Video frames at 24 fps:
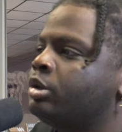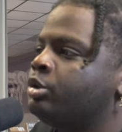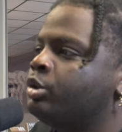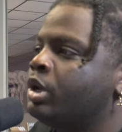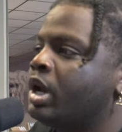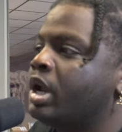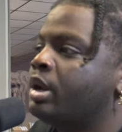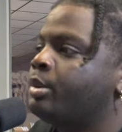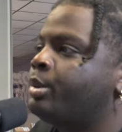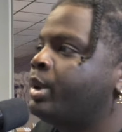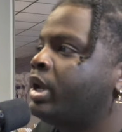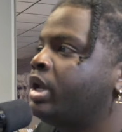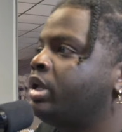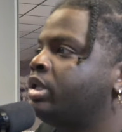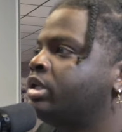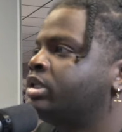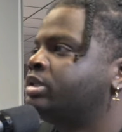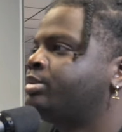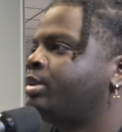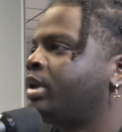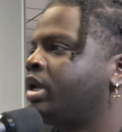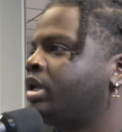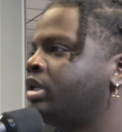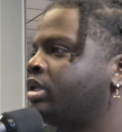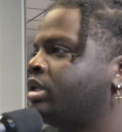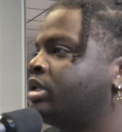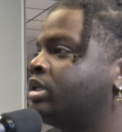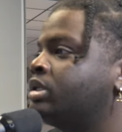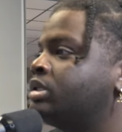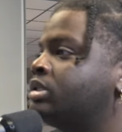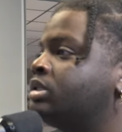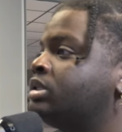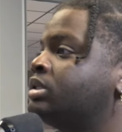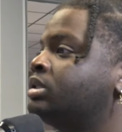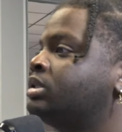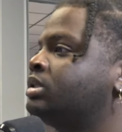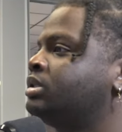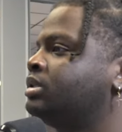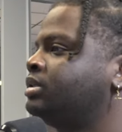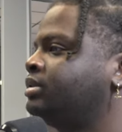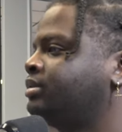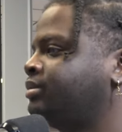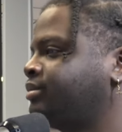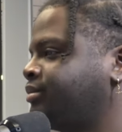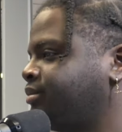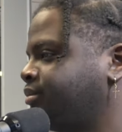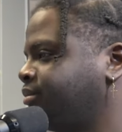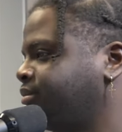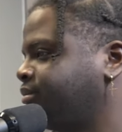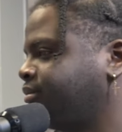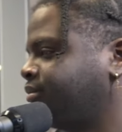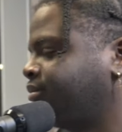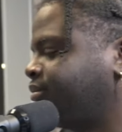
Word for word: you got to pay this, pay this. So